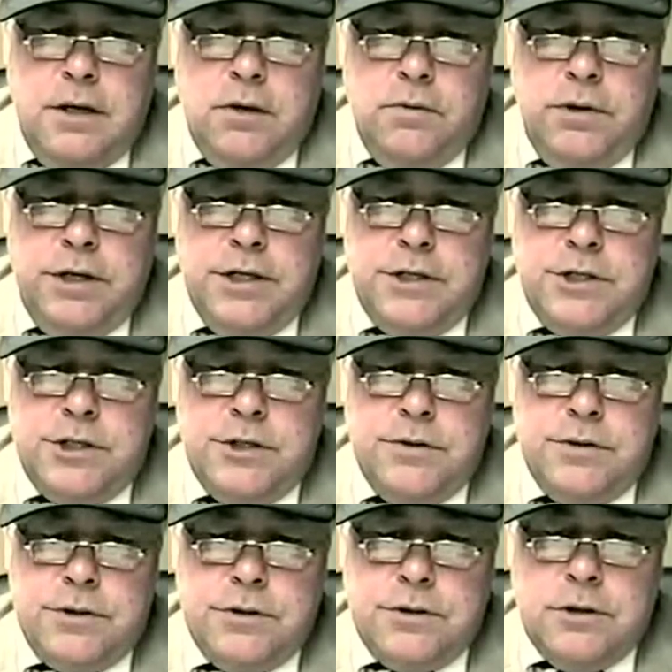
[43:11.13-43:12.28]
We didn't
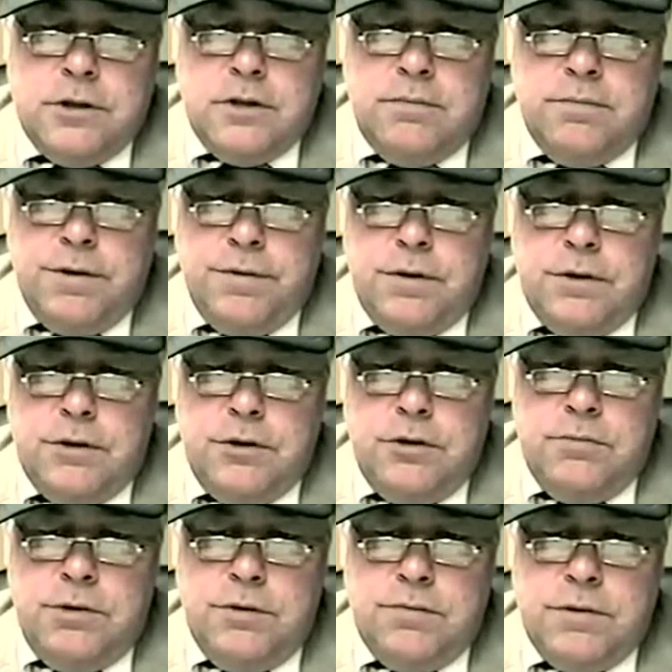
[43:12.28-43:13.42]
choose to circumvent the
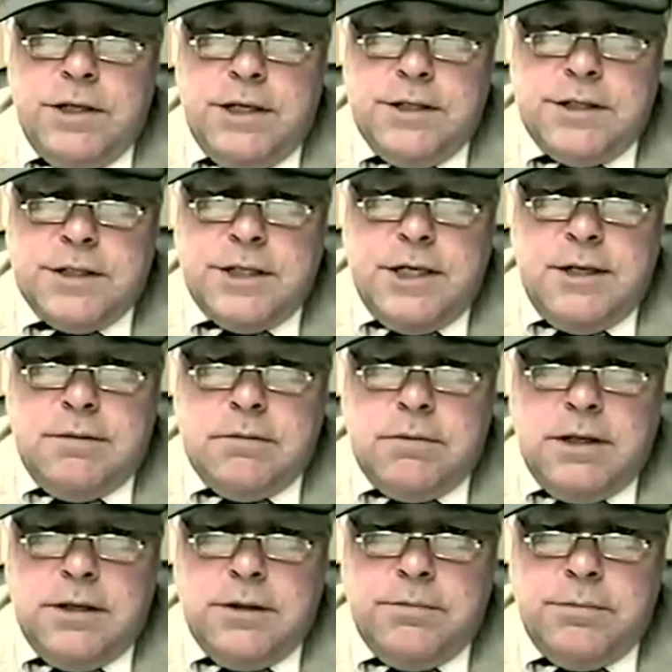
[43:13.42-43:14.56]
doom you've not escaped,
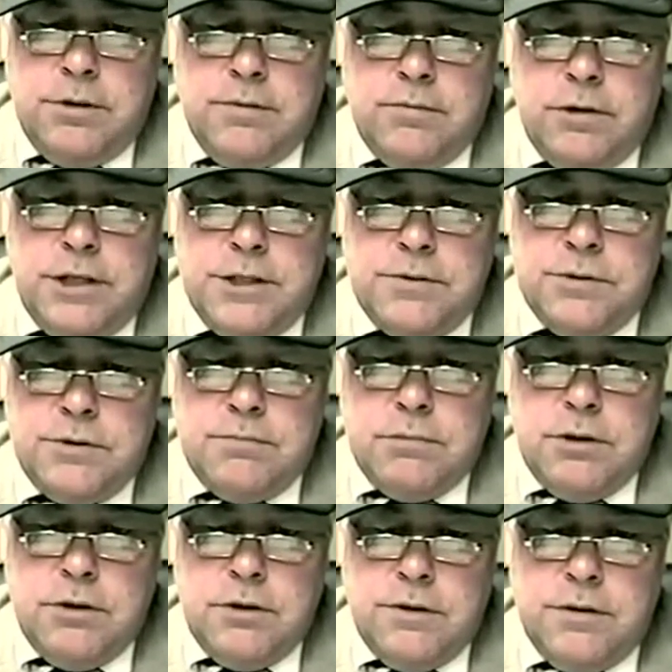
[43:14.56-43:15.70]
while the Bill of Rights was
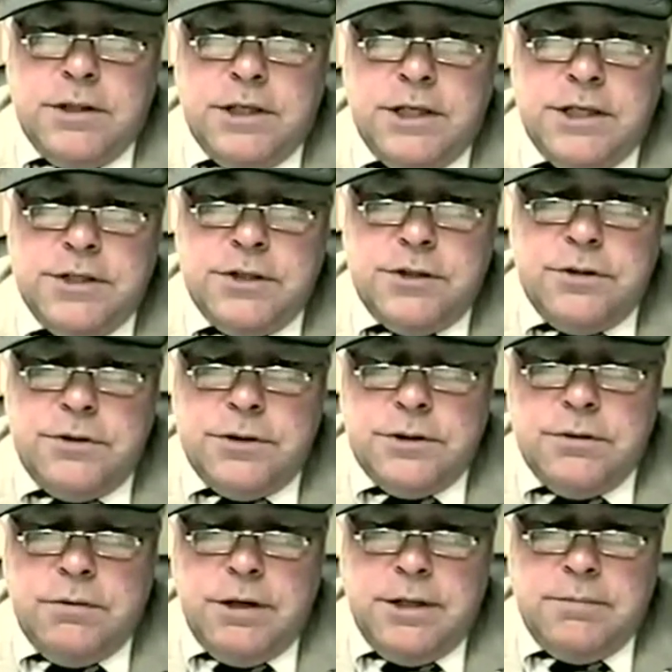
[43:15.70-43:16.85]
murdered and the Constitution
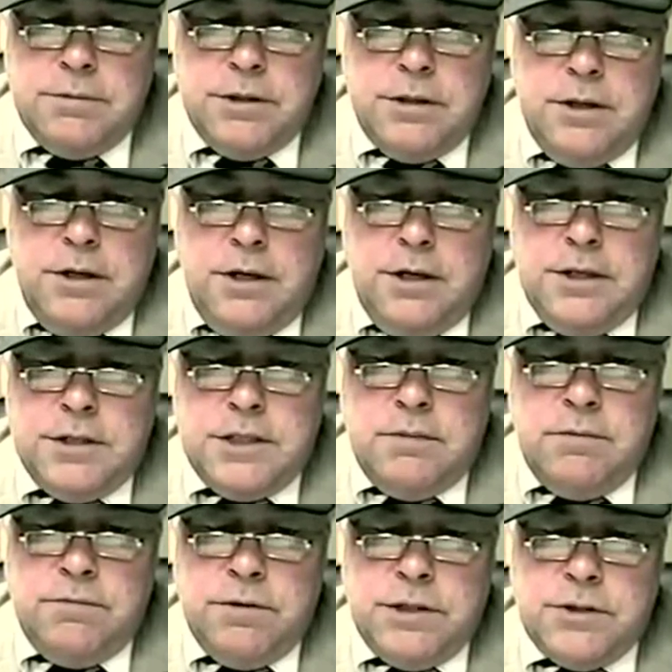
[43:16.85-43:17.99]
raped. Some
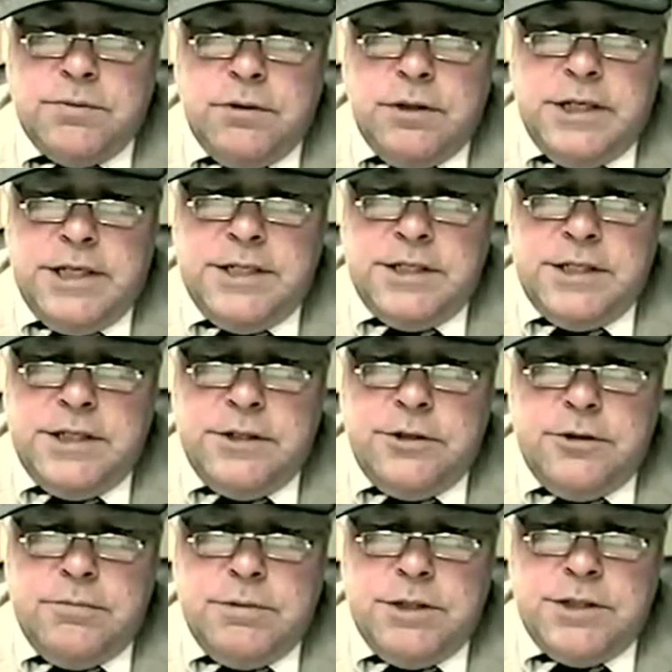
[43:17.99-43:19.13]
of us were lazy and
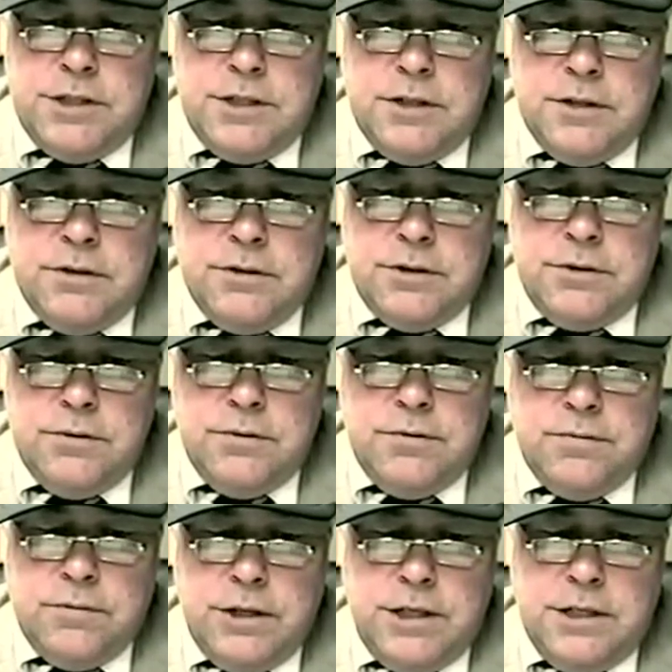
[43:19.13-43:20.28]
too busy, others too
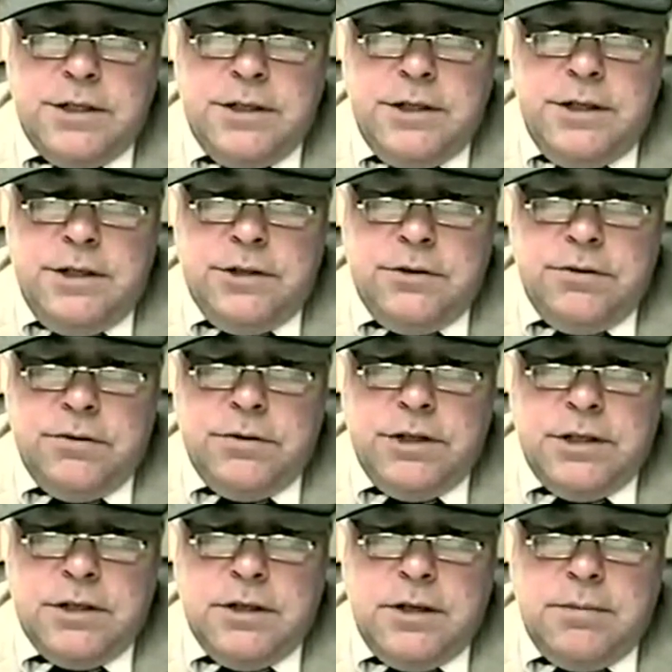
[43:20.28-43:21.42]
afraid to
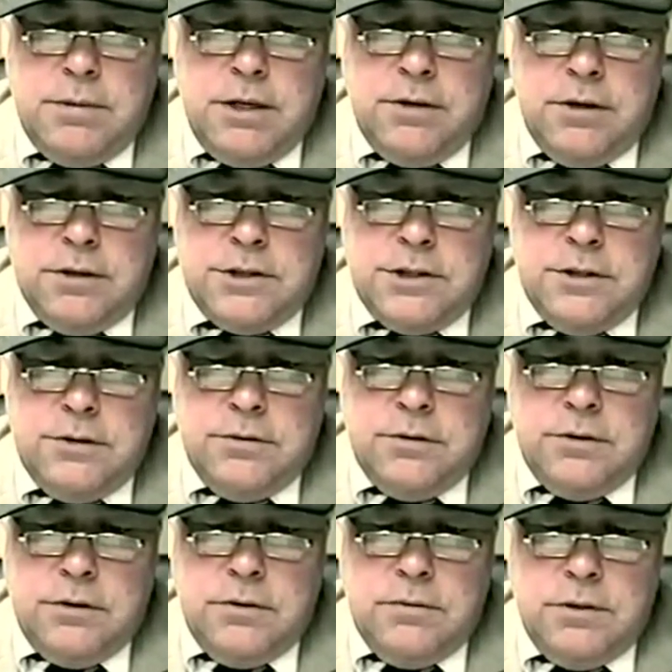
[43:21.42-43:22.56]
think about our
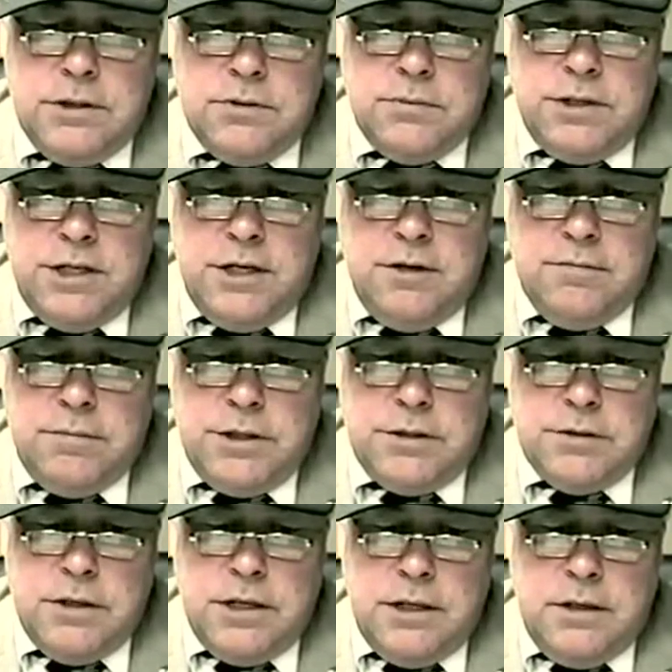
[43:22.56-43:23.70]
children, the ones we have
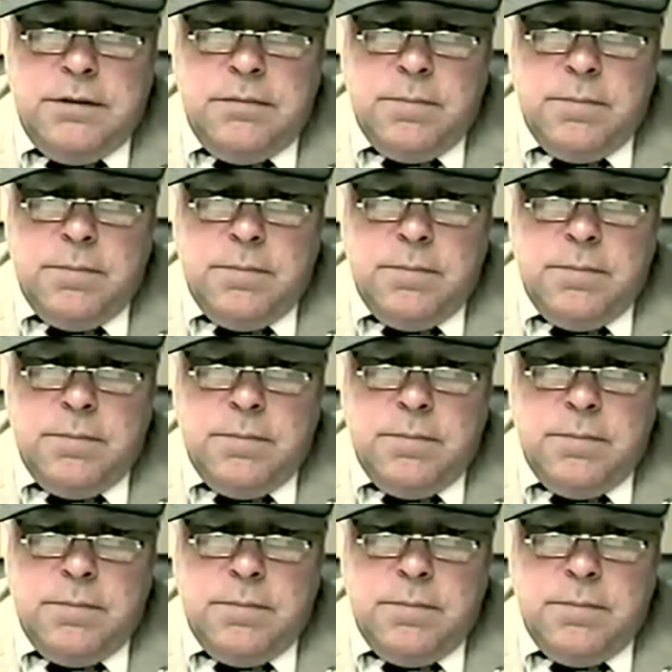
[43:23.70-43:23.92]
betrayed.